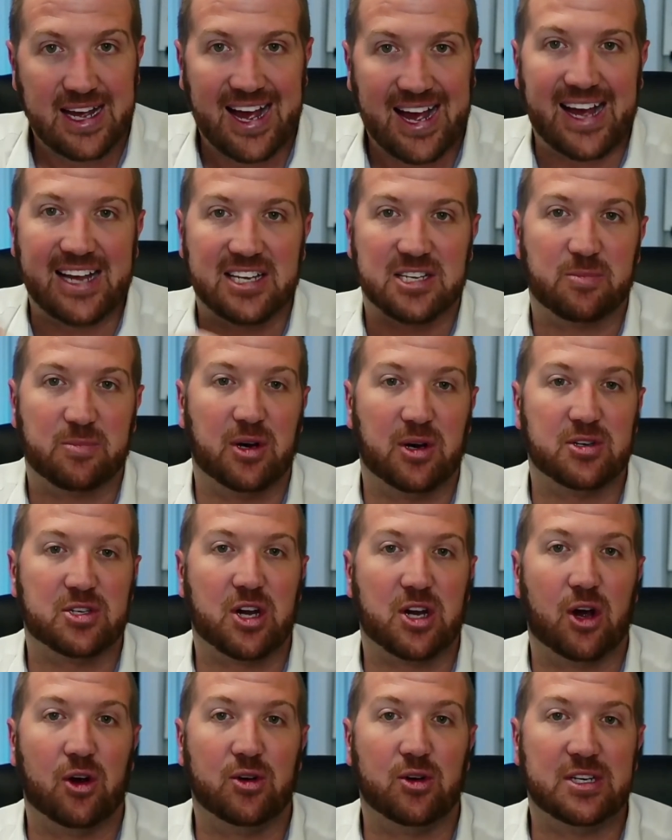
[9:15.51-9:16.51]
as opposed
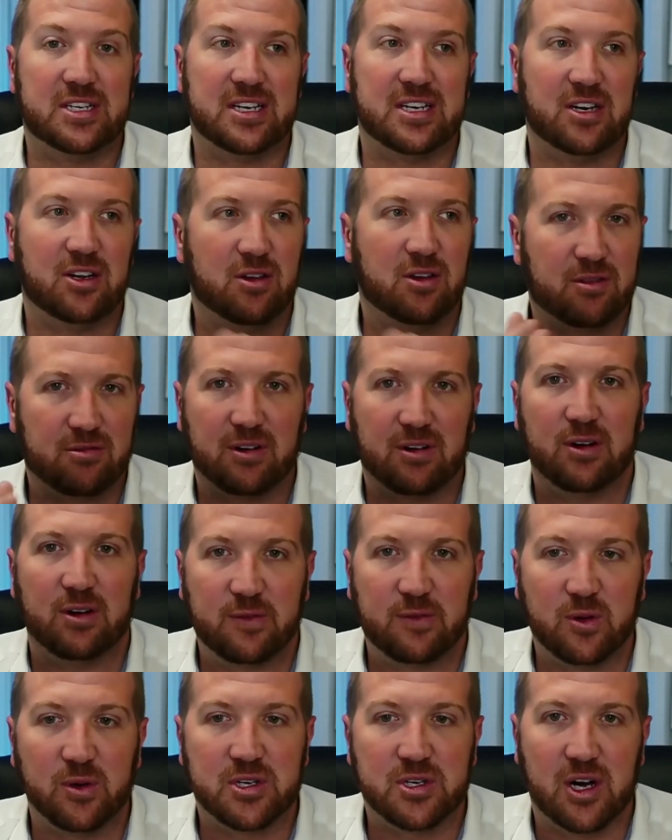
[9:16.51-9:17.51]
to only seeing you 3 or
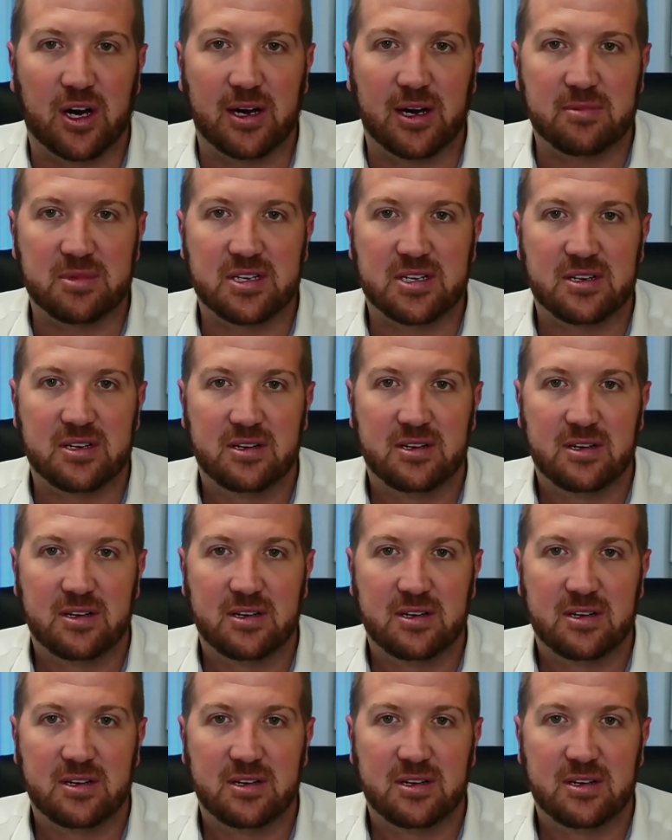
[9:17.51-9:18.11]
4 times.